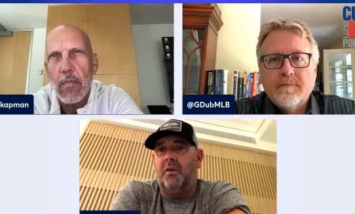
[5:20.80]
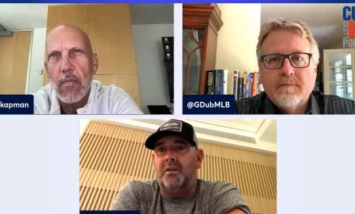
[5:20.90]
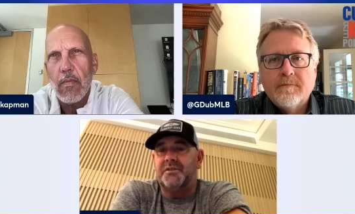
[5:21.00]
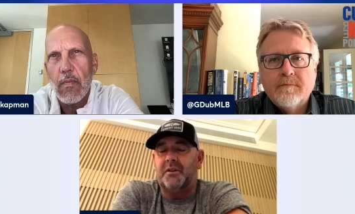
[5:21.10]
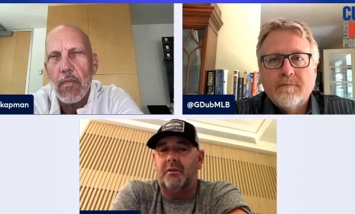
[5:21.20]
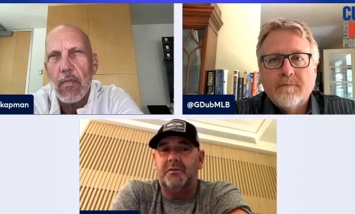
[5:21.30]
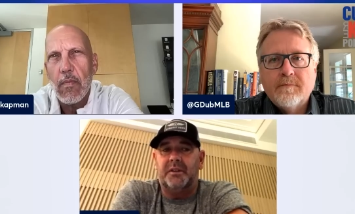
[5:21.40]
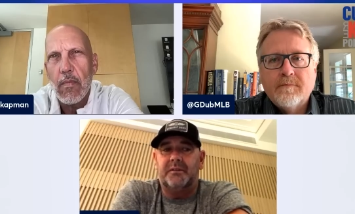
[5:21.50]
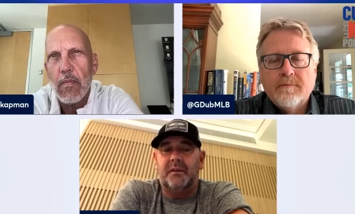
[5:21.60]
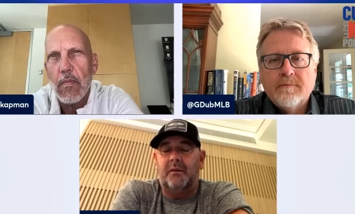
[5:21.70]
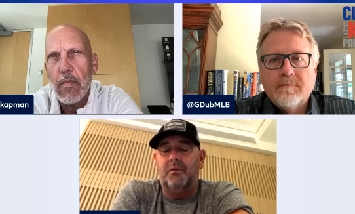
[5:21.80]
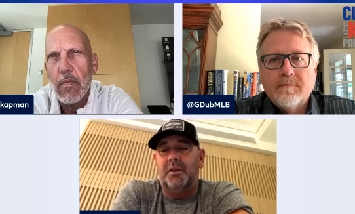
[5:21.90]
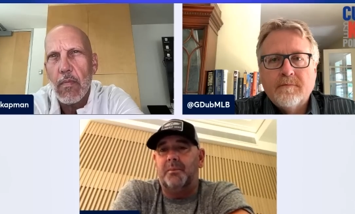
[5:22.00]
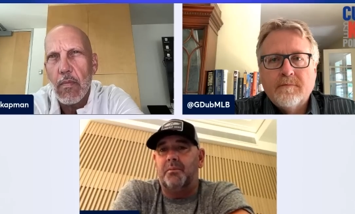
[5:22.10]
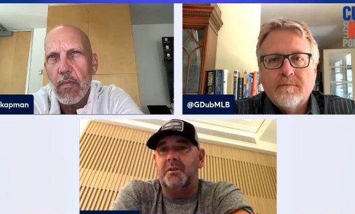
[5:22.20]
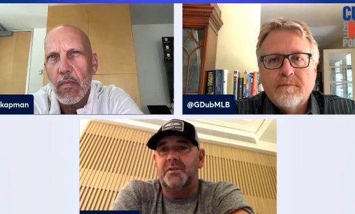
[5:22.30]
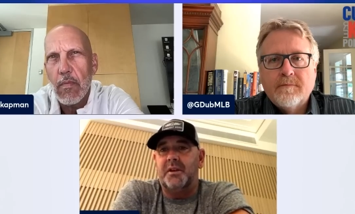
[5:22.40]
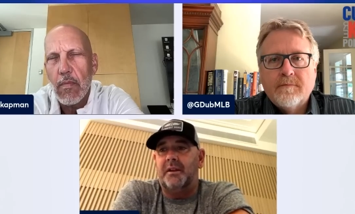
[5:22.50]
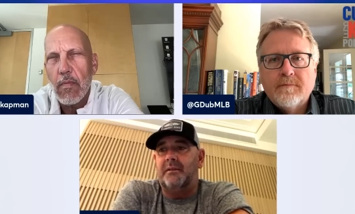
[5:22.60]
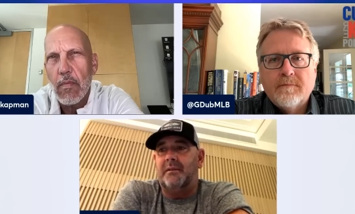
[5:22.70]
Speaker 1: also, I think I really
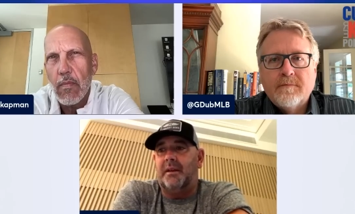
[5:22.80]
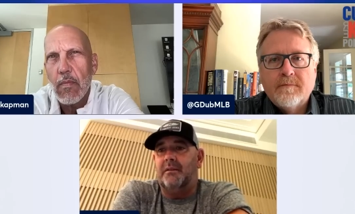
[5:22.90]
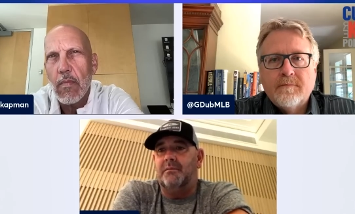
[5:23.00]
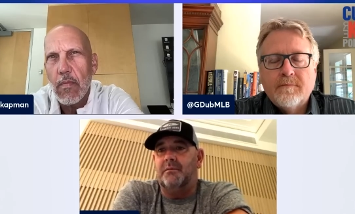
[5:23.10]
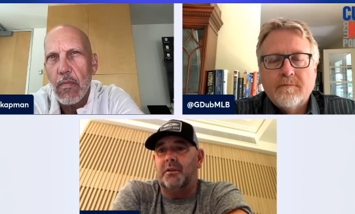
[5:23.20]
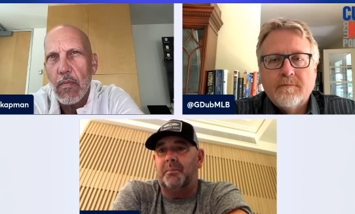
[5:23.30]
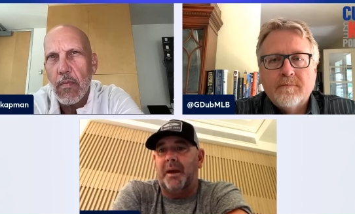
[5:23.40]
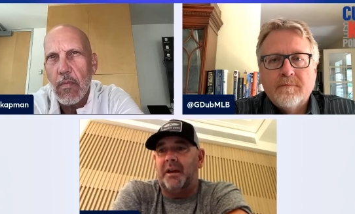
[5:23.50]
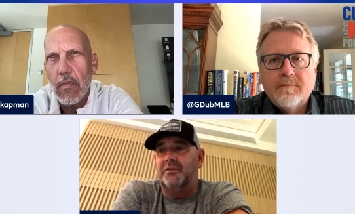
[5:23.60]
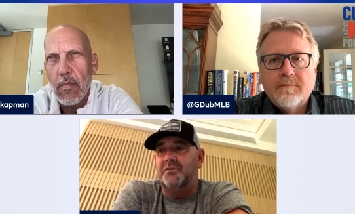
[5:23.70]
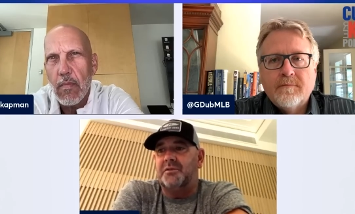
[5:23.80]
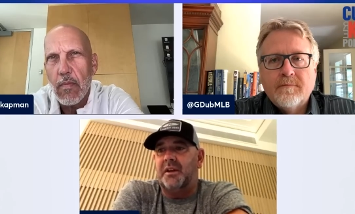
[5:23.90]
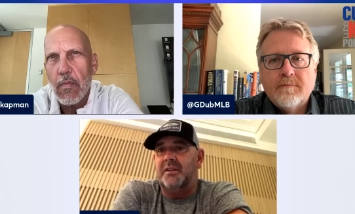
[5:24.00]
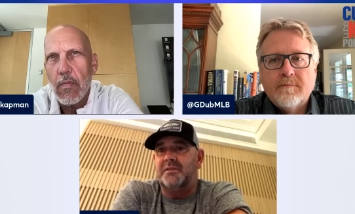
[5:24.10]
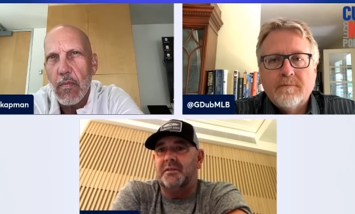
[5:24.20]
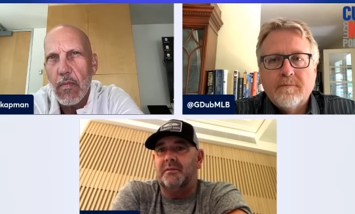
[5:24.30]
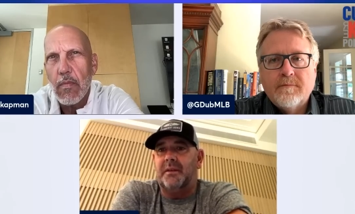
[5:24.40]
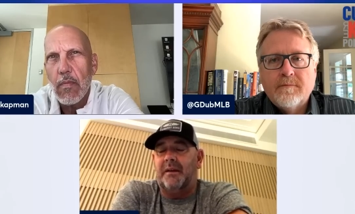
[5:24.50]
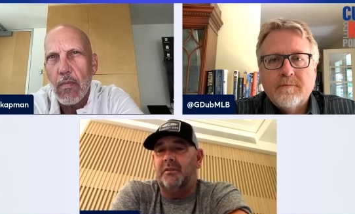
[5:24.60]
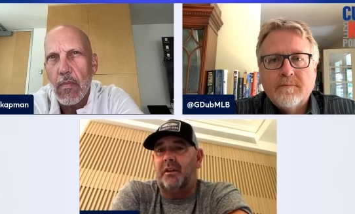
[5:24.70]
appreciate and, and look back on those days and
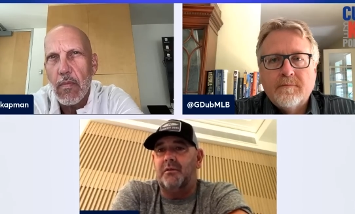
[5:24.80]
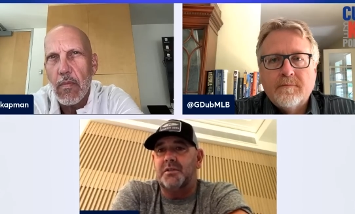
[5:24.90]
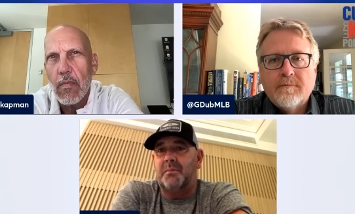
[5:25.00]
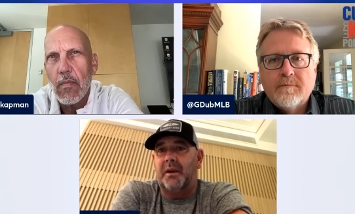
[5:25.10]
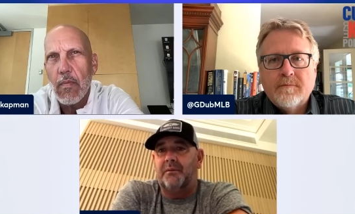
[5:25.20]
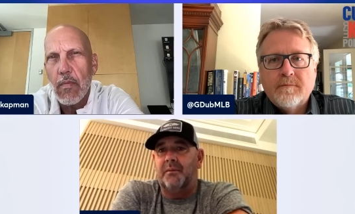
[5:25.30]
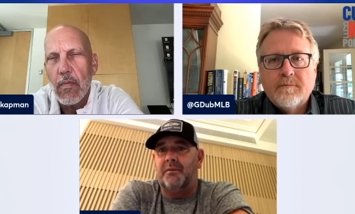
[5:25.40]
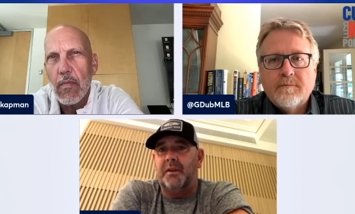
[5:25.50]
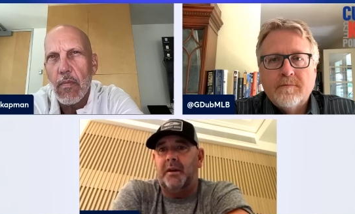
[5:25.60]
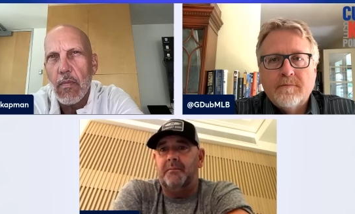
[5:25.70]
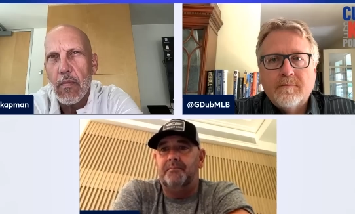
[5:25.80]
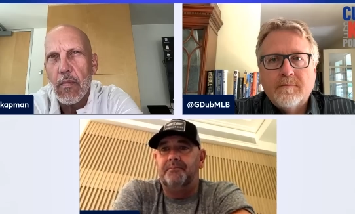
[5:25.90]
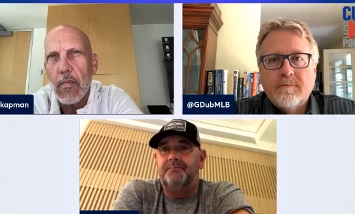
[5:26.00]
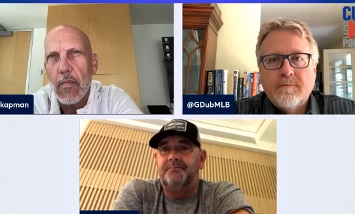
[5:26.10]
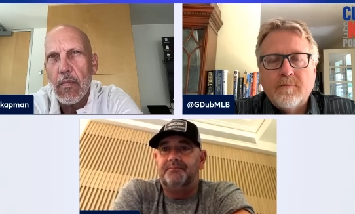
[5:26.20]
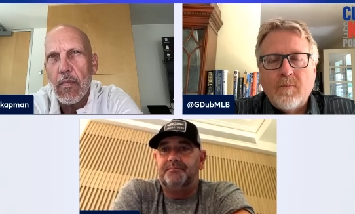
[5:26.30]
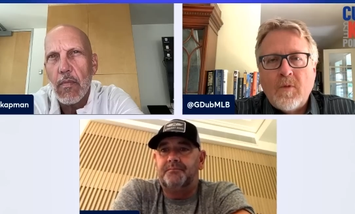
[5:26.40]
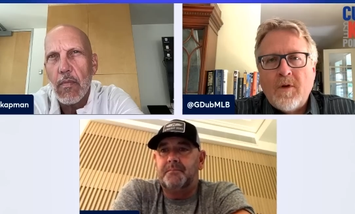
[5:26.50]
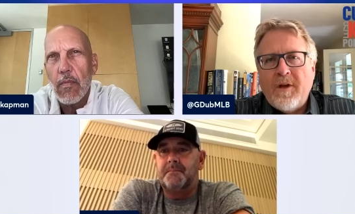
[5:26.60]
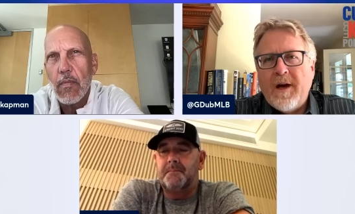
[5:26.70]
have a lot of respect for him for that.
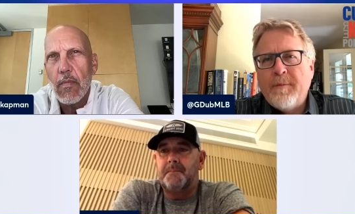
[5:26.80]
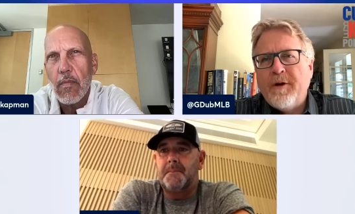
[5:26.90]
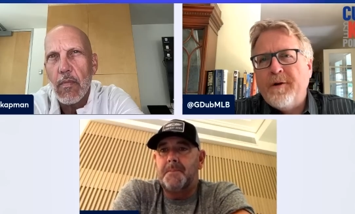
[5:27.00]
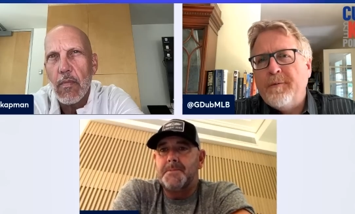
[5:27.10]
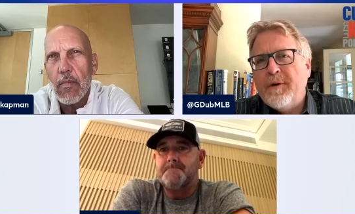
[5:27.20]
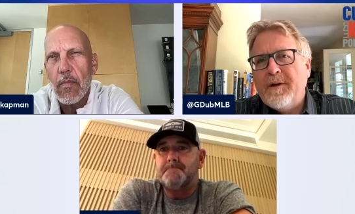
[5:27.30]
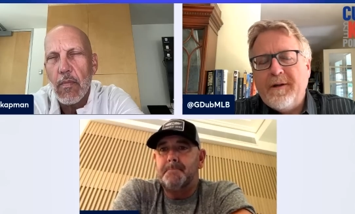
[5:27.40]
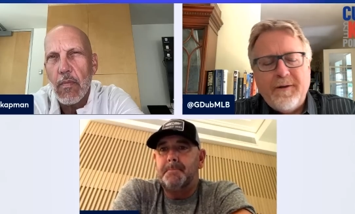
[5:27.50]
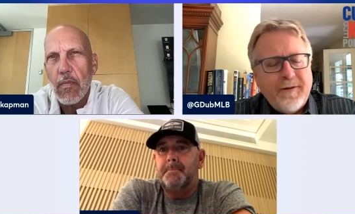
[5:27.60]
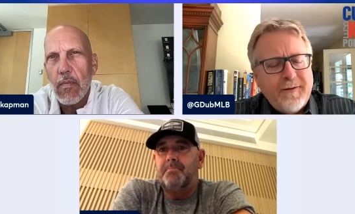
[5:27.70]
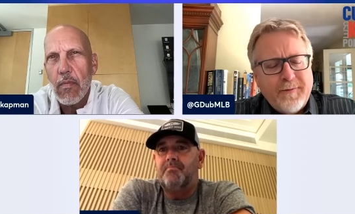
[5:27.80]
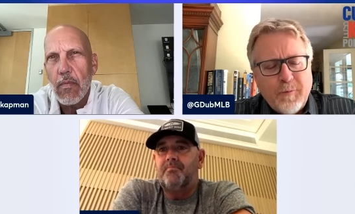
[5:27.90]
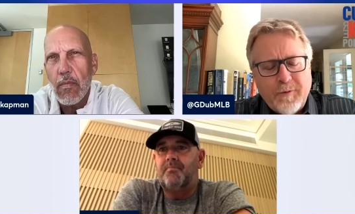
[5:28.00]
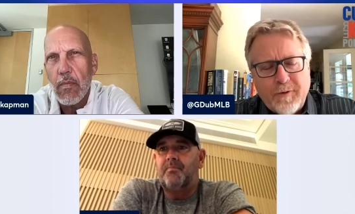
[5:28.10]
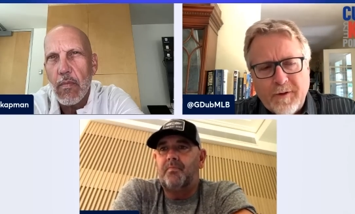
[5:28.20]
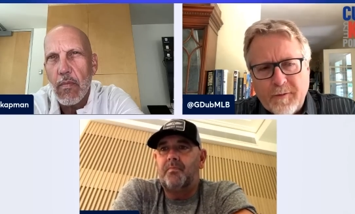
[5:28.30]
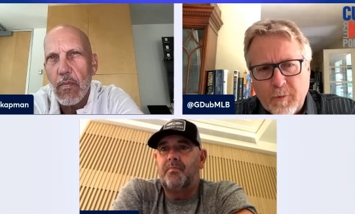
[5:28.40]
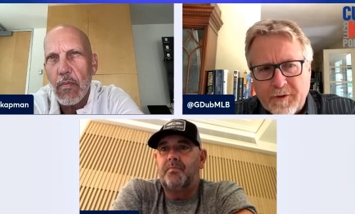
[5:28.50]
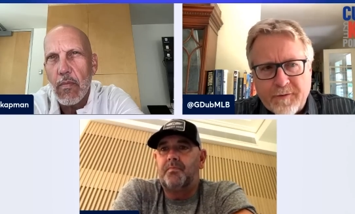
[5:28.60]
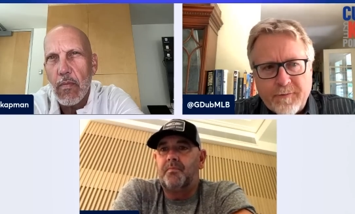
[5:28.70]
Speaker 2: Yeah, I'm going to,
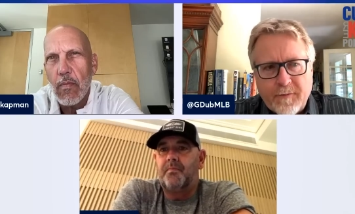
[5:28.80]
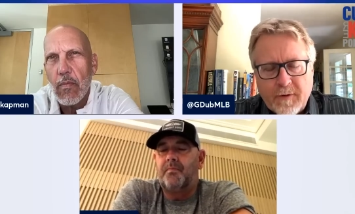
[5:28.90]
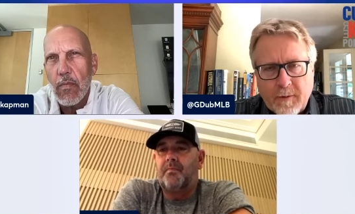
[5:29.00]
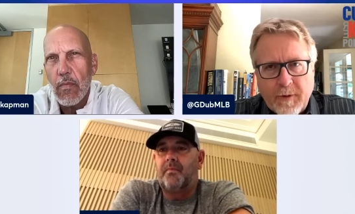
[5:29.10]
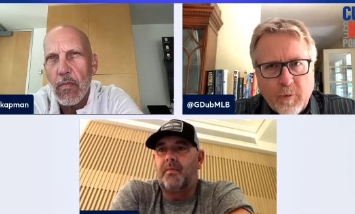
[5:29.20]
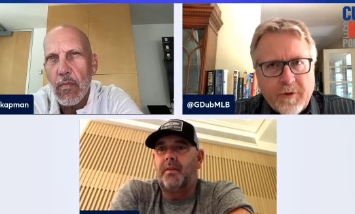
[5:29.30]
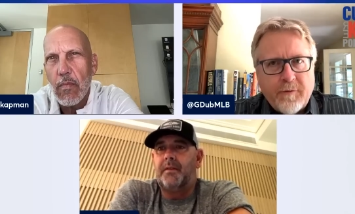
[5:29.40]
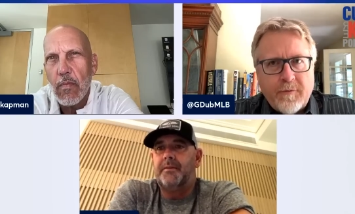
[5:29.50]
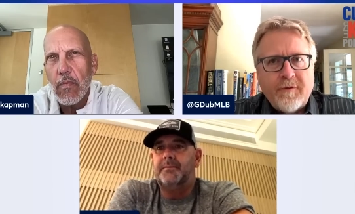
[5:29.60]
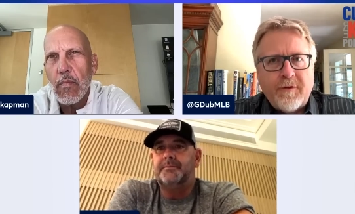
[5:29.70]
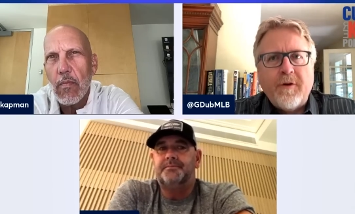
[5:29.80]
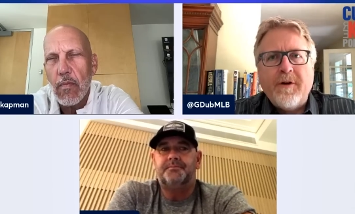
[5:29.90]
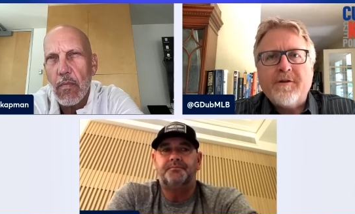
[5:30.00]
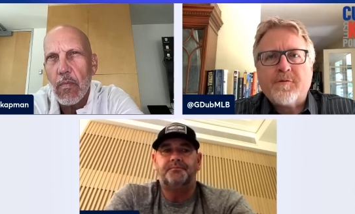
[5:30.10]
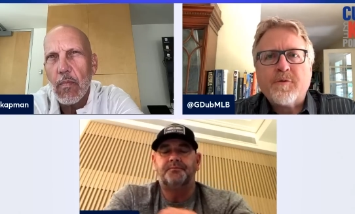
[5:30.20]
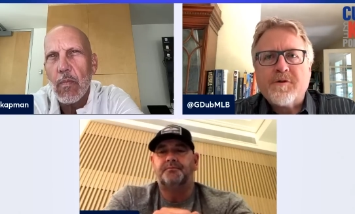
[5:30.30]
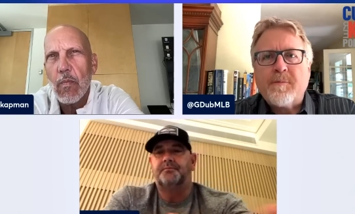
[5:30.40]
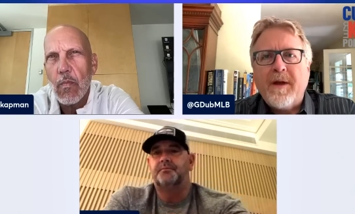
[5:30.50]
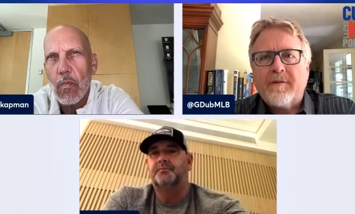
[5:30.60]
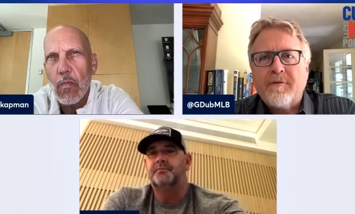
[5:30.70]
with, I mean, with serious
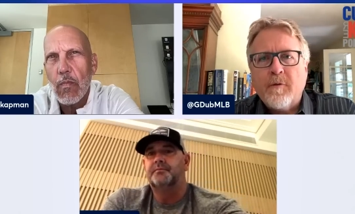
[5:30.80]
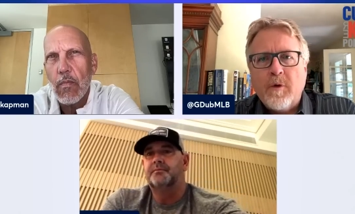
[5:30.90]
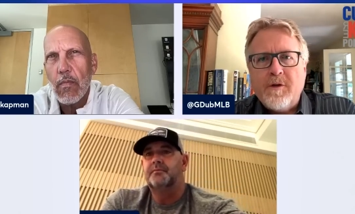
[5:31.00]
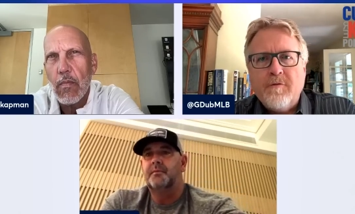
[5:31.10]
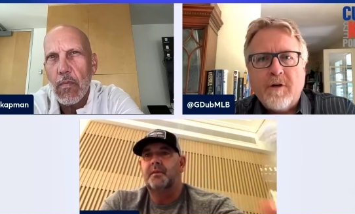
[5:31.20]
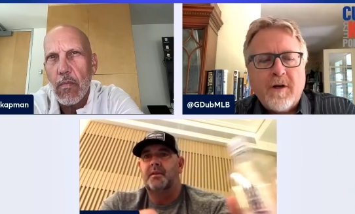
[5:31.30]
respect for what you've